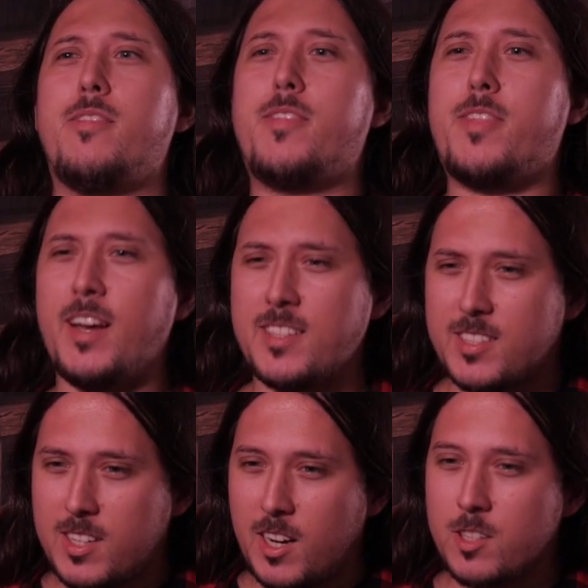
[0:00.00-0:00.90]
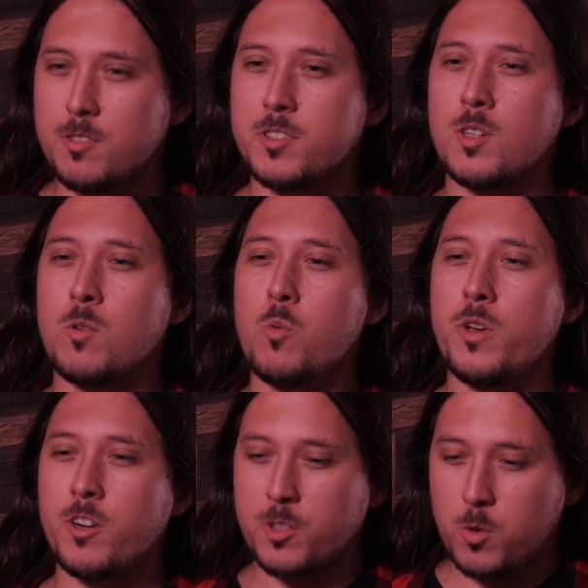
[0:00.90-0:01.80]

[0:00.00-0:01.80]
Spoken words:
That's kind of a weird